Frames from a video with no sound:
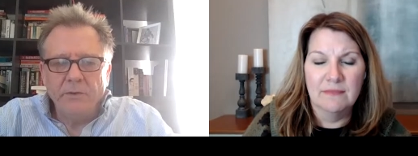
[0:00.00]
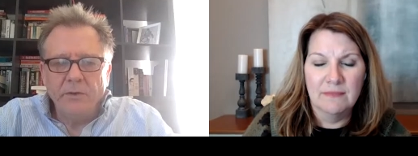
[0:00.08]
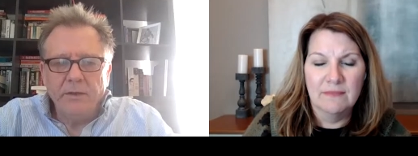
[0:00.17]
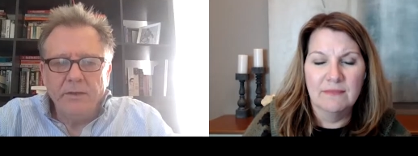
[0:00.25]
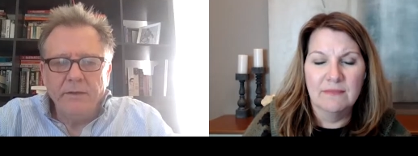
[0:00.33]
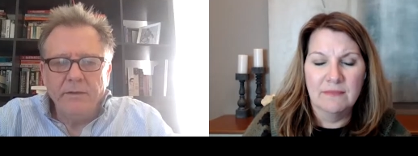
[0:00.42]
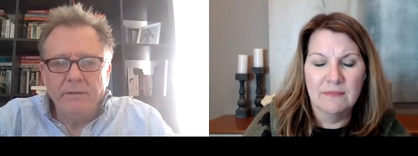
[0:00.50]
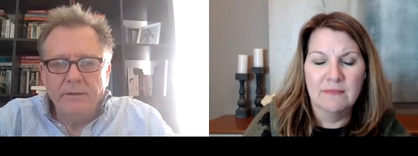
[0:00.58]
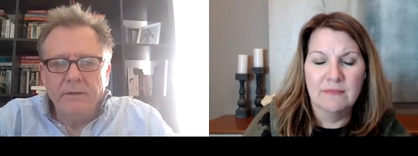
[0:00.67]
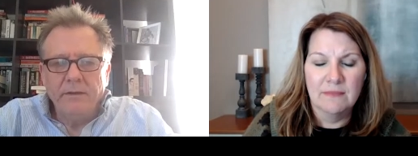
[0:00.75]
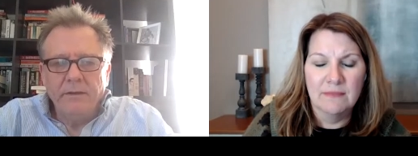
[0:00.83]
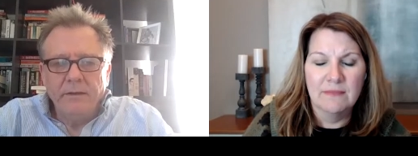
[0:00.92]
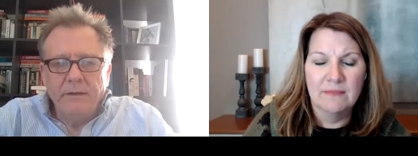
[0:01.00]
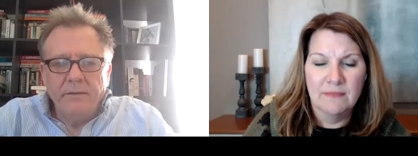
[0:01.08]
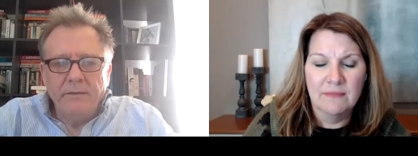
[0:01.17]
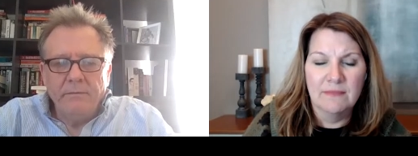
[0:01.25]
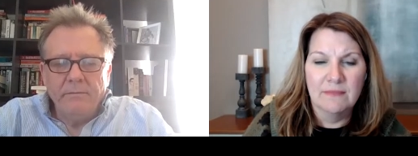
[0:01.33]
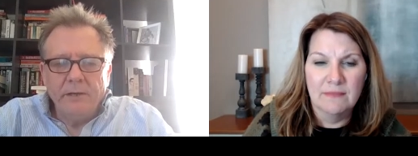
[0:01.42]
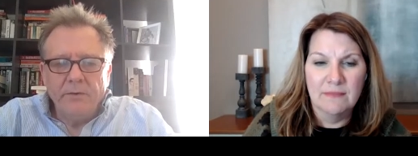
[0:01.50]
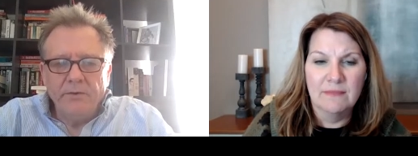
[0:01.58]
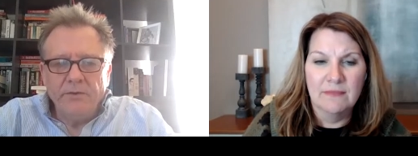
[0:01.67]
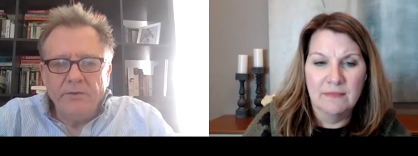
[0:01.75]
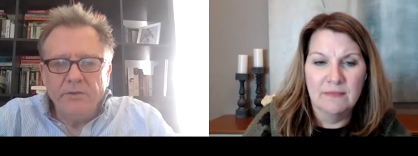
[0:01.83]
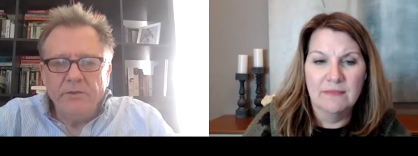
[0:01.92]
Speaker 1: than, than most
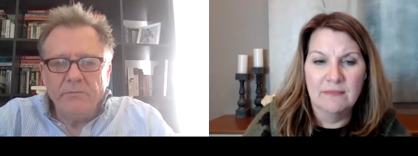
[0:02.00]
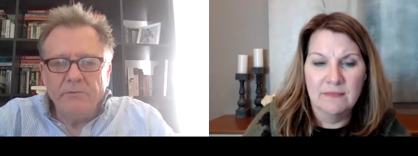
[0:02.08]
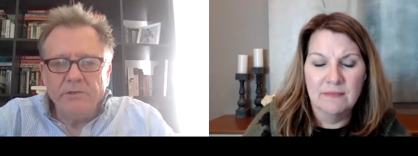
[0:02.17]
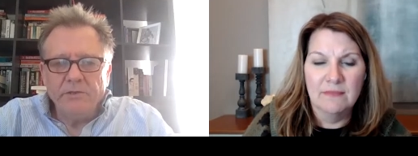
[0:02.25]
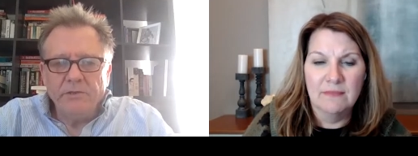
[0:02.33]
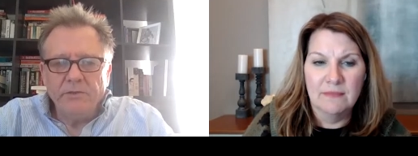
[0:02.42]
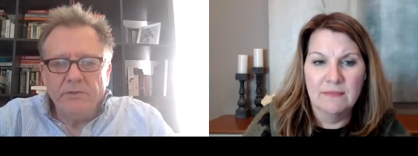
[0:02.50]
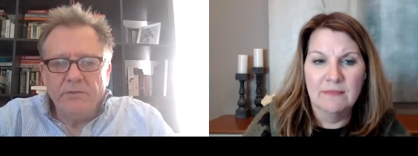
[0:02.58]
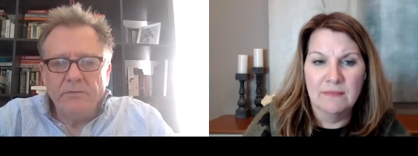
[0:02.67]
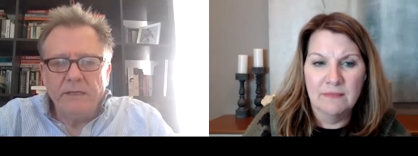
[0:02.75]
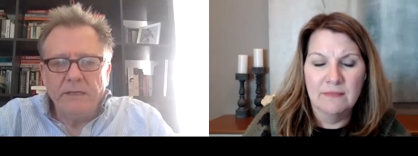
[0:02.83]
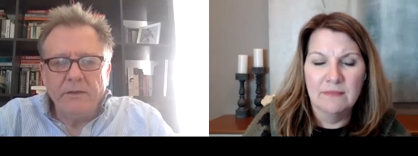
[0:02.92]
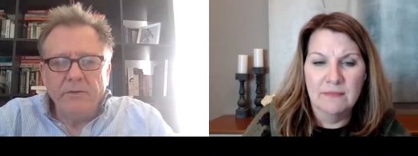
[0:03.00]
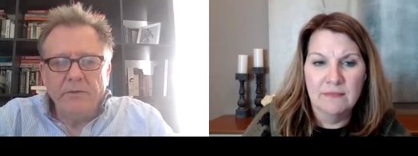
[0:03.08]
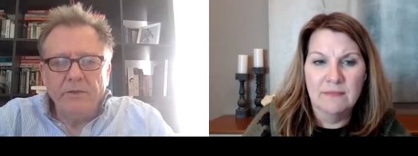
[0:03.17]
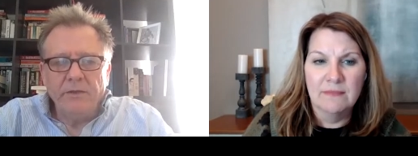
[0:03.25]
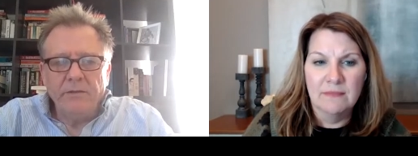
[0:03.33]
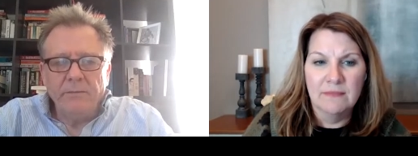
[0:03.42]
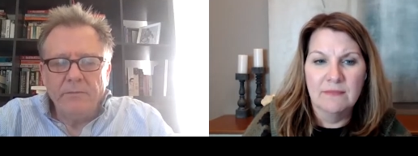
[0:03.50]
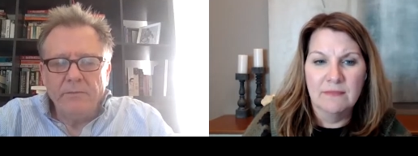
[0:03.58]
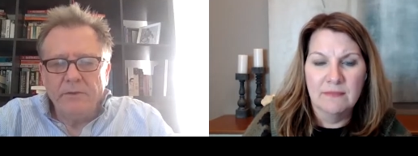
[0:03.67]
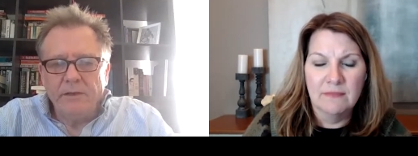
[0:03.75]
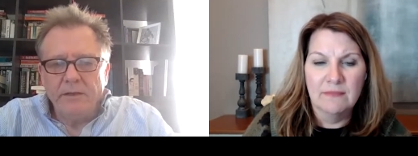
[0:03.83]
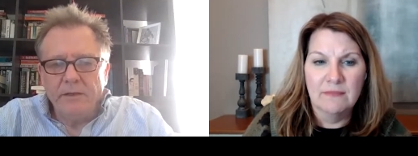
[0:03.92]
assumptions. But I don't think demand will
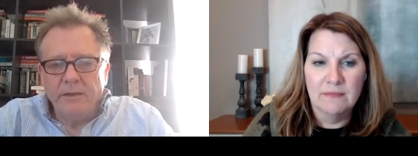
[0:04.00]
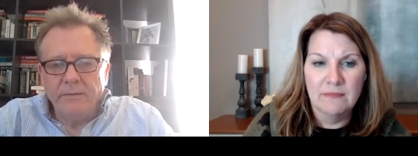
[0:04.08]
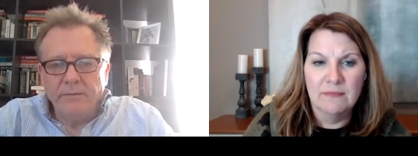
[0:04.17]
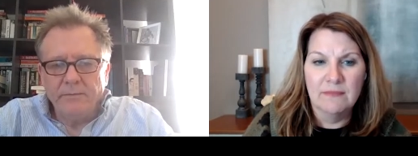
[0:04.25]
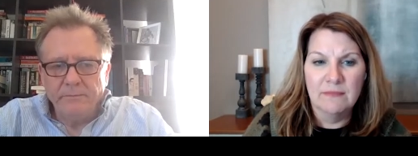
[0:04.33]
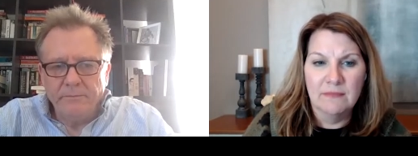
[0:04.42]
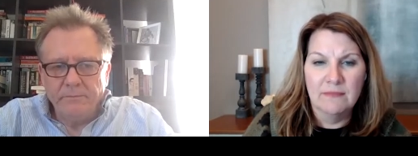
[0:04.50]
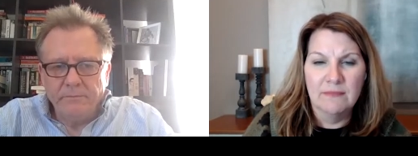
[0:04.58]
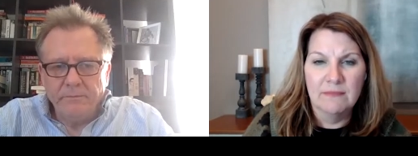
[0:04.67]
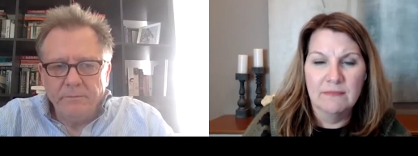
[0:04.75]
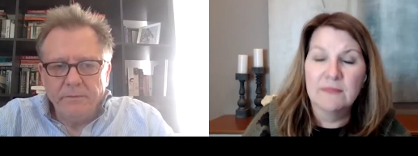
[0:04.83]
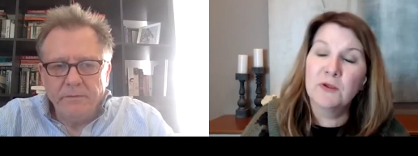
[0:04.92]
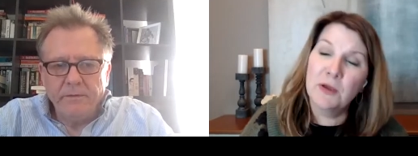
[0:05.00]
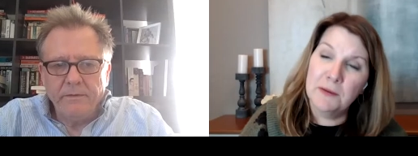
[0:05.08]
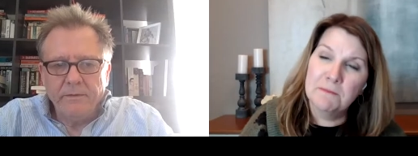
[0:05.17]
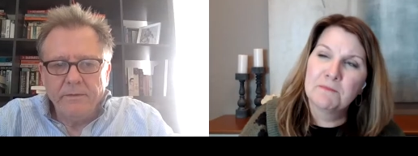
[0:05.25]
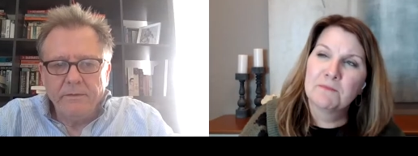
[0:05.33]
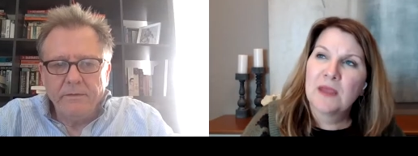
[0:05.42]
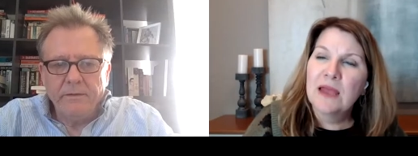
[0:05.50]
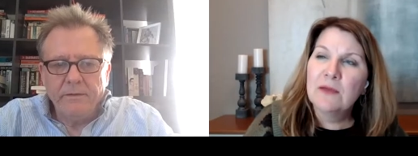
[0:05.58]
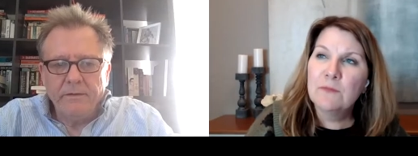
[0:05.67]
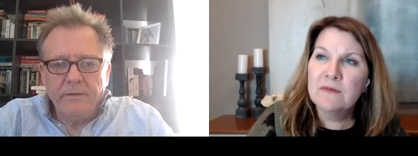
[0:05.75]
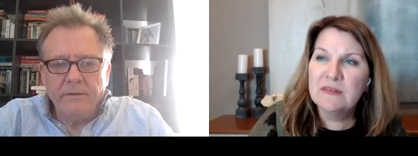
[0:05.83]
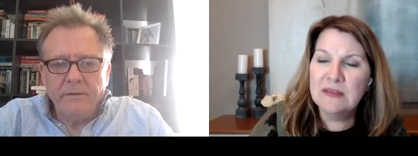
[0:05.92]
decline. Okay.
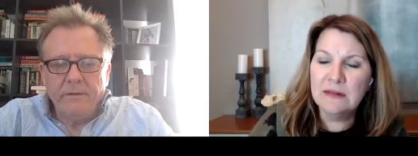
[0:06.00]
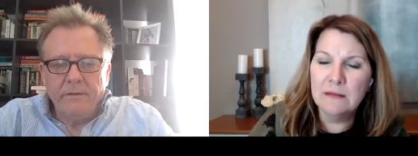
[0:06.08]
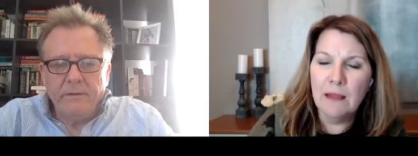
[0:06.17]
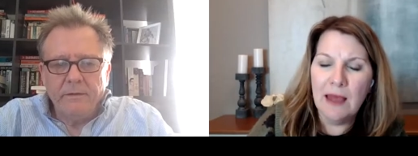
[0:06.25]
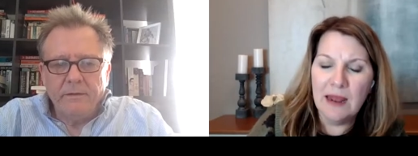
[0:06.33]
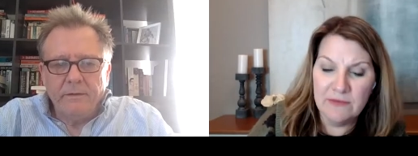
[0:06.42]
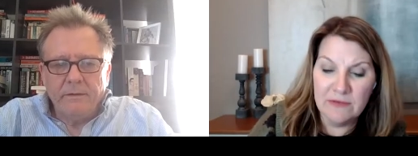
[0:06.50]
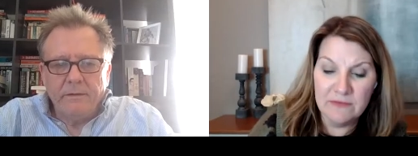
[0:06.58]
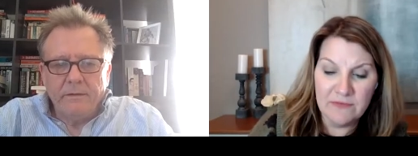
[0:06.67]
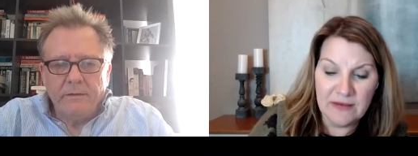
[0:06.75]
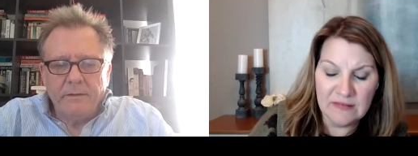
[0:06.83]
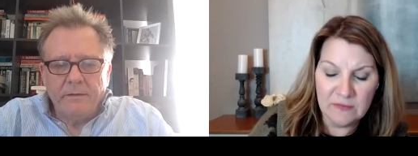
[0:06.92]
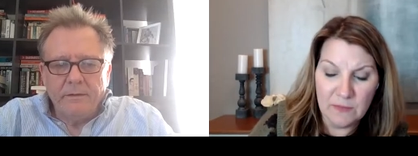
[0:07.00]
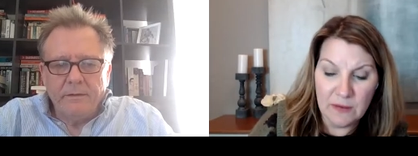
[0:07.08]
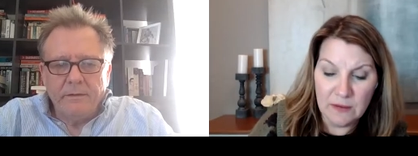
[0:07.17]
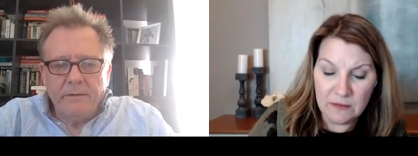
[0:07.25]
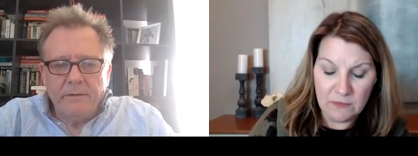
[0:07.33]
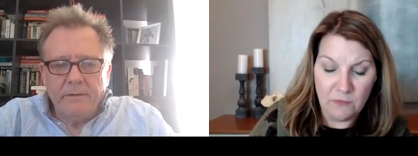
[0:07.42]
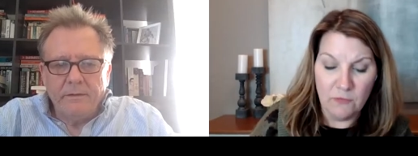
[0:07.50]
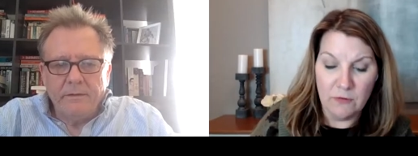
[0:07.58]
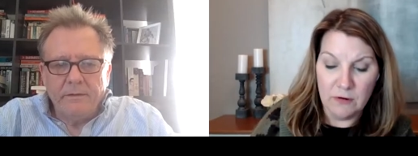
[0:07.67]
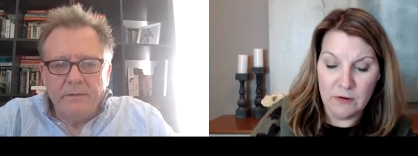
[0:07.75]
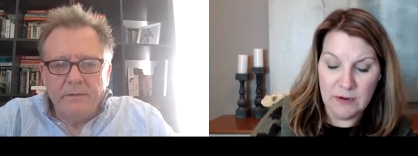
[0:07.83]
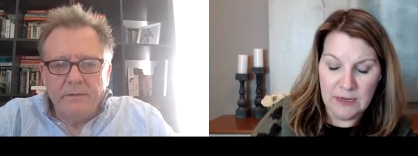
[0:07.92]
Speaker 2: And we've seen a lot of investment
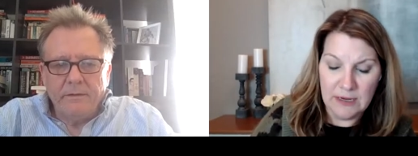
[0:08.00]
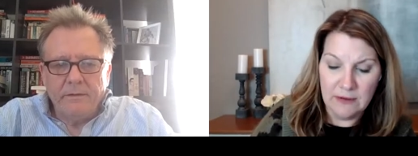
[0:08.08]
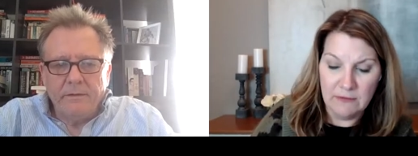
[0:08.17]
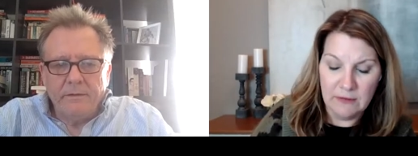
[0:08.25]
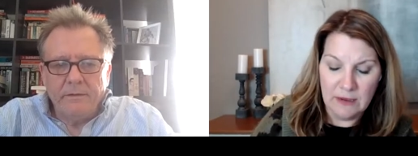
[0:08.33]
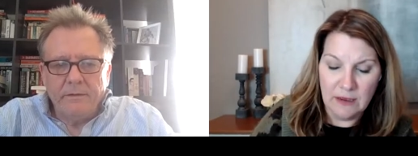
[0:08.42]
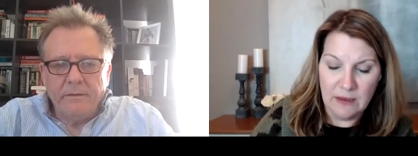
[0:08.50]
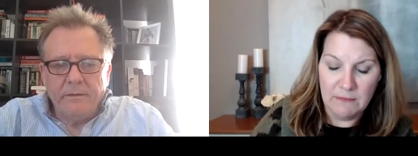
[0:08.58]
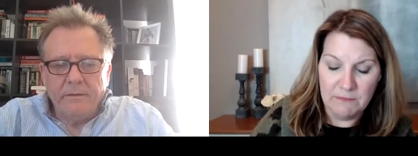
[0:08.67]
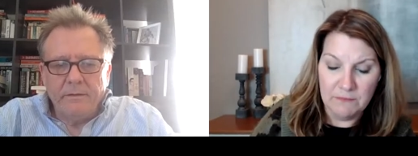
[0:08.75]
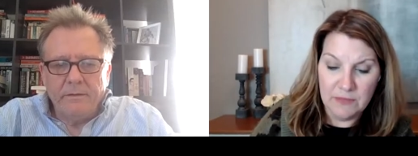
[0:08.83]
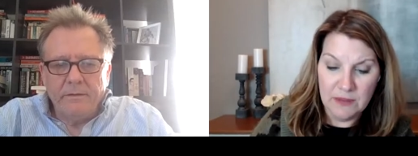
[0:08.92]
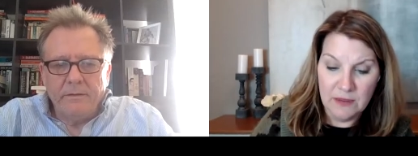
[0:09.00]
or, you know, um,